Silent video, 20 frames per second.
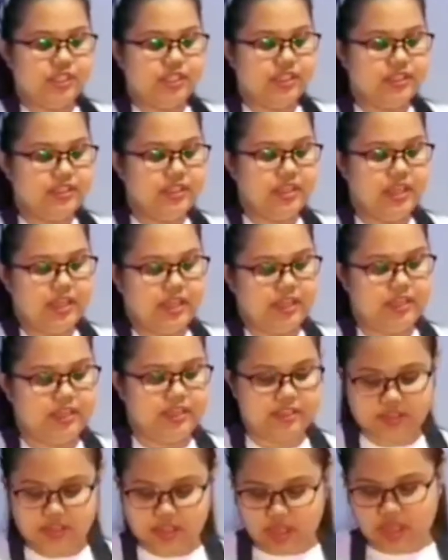chicken
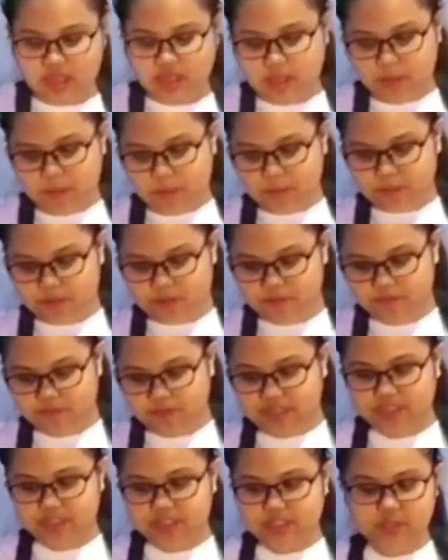has
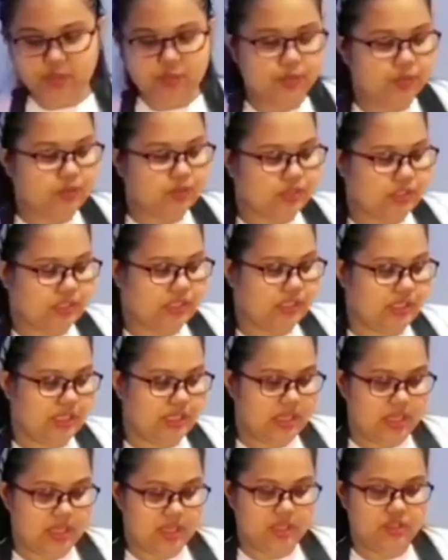finally cooked.
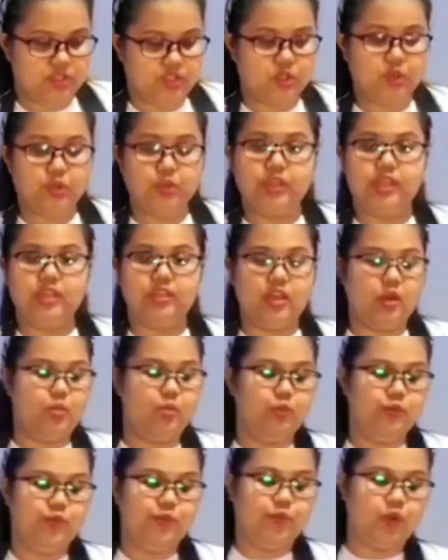So we can
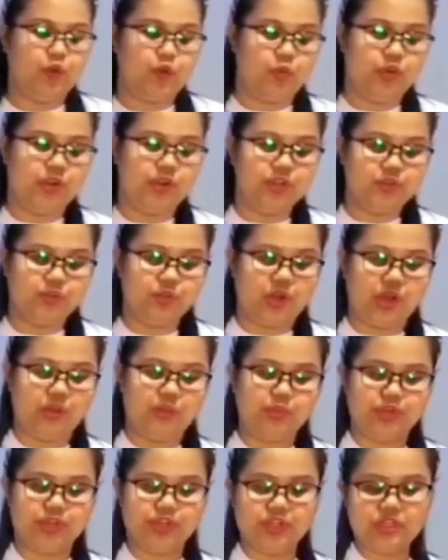now move forward to
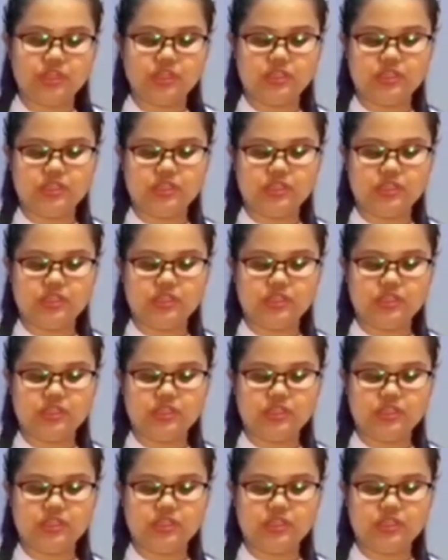our